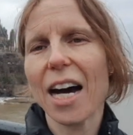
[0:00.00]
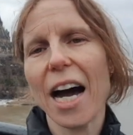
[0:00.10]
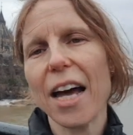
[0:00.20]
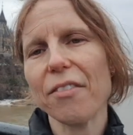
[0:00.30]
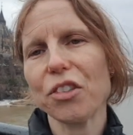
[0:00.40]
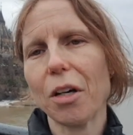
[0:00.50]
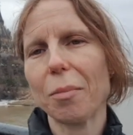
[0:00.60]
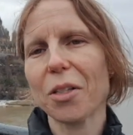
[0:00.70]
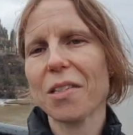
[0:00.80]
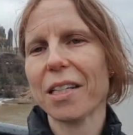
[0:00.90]
I have
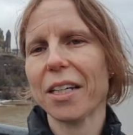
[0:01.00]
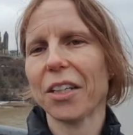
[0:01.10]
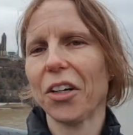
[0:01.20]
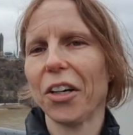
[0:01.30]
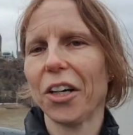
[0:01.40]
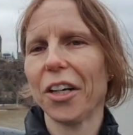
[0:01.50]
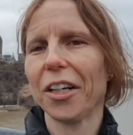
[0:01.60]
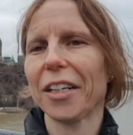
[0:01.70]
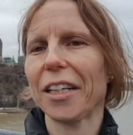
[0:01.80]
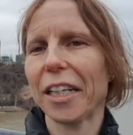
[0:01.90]
trouble seeing
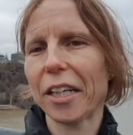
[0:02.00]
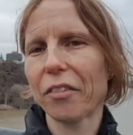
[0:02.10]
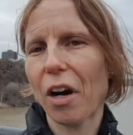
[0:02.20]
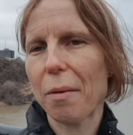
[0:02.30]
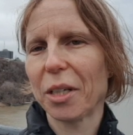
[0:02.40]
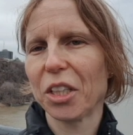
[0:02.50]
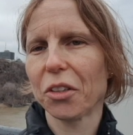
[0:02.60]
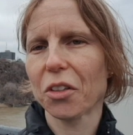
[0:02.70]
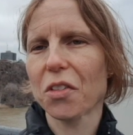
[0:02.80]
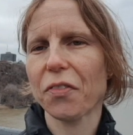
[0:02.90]
her eating ramen
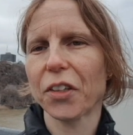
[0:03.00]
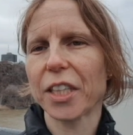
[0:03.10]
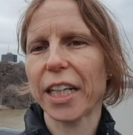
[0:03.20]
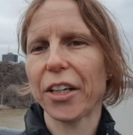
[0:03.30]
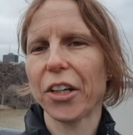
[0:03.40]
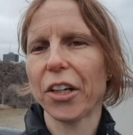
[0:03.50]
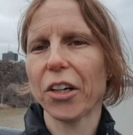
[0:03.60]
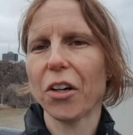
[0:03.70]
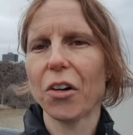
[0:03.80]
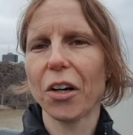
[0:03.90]
noodles for
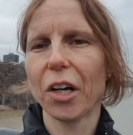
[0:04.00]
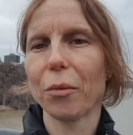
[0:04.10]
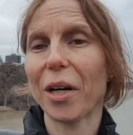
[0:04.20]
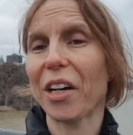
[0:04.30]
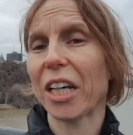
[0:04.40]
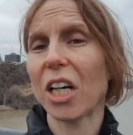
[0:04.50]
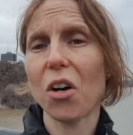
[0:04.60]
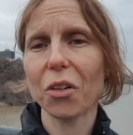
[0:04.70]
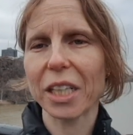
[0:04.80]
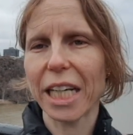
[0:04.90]
dinner or wearing
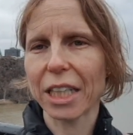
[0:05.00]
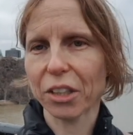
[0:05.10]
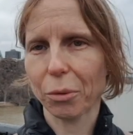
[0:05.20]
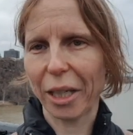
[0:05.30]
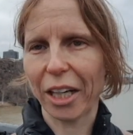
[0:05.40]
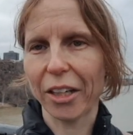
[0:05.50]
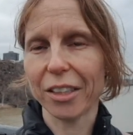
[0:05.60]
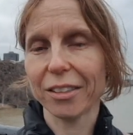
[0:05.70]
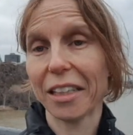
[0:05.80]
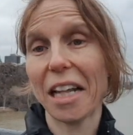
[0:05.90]
holy
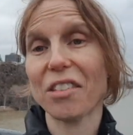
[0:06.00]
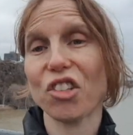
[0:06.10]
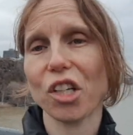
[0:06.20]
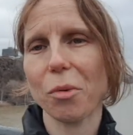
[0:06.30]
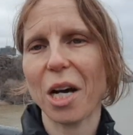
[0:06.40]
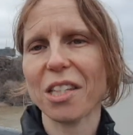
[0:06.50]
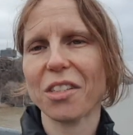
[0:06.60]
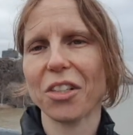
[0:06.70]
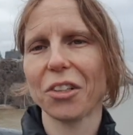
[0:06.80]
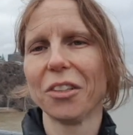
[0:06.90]
underwear, unless she wants
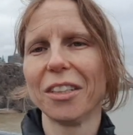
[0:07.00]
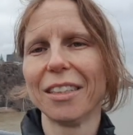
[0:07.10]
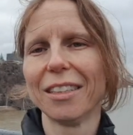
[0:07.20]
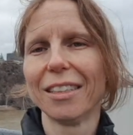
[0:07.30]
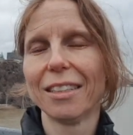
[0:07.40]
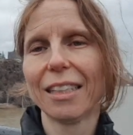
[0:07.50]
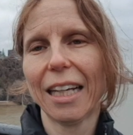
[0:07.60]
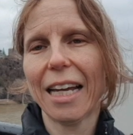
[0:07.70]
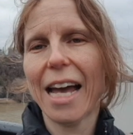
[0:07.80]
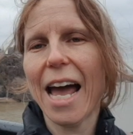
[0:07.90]
to.
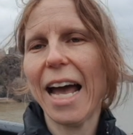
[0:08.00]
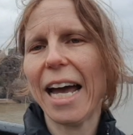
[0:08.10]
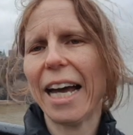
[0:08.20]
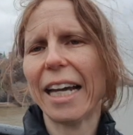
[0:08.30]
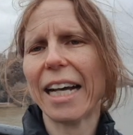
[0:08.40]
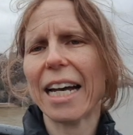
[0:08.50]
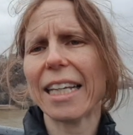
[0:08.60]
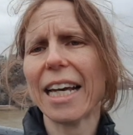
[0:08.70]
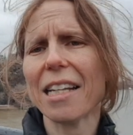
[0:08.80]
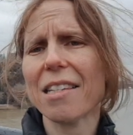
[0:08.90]
And I
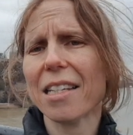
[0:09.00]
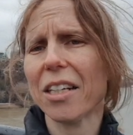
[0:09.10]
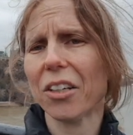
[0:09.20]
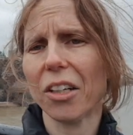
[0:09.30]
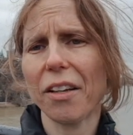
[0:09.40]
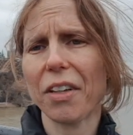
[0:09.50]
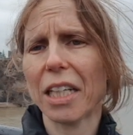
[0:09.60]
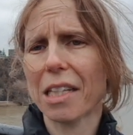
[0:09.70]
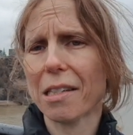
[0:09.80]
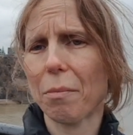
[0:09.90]
can't see her
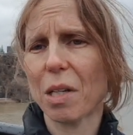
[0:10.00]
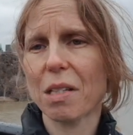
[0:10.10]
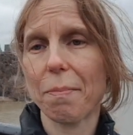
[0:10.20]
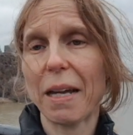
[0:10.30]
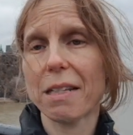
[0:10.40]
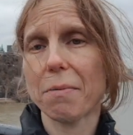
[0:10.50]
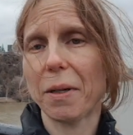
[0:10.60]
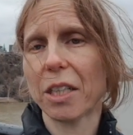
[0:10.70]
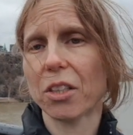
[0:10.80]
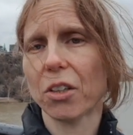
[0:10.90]
living in someone's
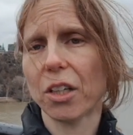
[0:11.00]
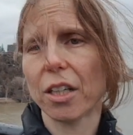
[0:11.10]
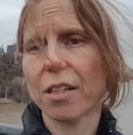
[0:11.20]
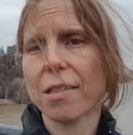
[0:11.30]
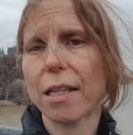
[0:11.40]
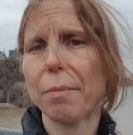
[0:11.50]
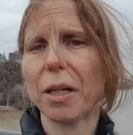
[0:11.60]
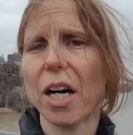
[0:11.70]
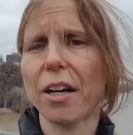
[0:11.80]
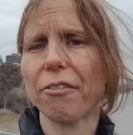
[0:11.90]
basement or
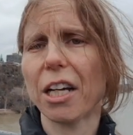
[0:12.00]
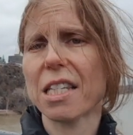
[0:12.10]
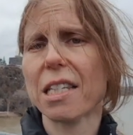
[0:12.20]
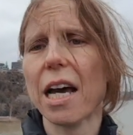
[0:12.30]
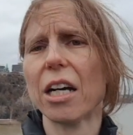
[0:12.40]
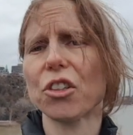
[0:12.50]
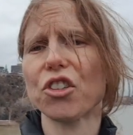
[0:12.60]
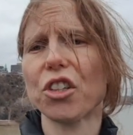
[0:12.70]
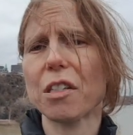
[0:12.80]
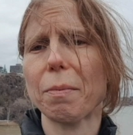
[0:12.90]
sleeping on a friend's
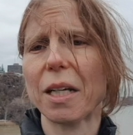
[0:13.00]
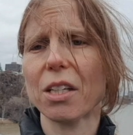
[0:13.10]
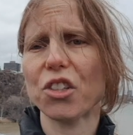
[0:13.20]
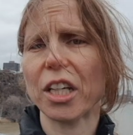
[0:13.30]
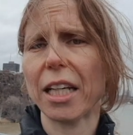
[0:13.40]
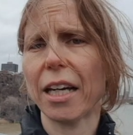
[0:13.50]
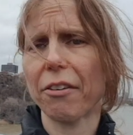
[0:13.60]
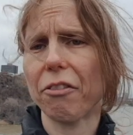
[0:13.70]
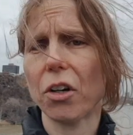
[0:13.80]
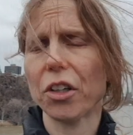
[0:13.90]
couch just because she can't
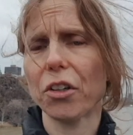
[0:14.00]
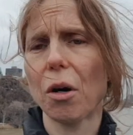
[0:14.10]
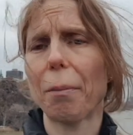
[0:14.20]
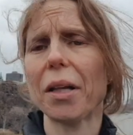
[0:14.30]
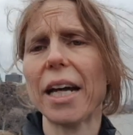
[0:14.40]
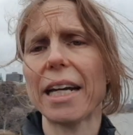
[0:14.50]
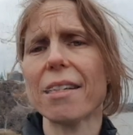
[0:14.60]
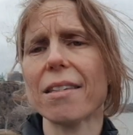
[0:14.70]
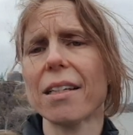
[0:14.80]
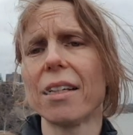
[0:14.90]
afford her own place.